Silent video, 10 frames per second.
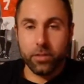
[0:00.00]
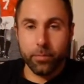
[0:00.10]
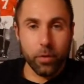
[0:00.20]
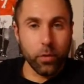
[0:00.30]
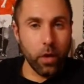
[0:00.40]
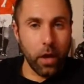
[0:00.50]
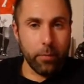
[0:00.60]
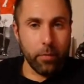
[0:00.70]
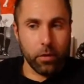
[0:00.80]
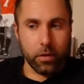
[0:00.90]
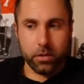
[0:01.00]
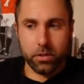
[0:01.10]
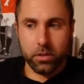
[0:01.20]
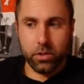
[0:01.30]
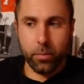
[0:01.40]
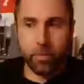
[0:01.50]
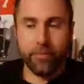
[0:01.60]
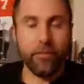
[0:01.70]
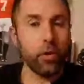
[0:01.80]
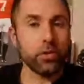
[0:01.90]
some blue light blockers to stop the
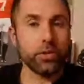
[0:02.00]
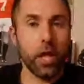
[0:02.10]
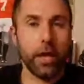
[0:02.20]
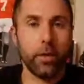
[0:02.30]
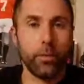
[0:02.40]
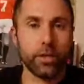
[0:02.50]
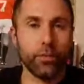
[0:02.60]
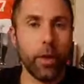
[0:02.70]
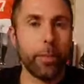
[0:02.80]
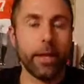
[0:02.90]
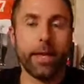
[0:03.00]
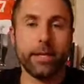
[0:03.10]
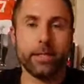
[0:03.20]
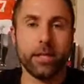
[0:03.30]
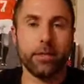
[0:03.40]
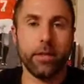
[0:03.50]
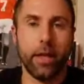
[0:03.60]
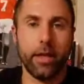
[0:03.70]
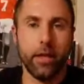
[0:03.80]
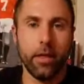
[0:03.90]
false light, which replicates
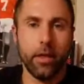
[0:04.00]
sunlight?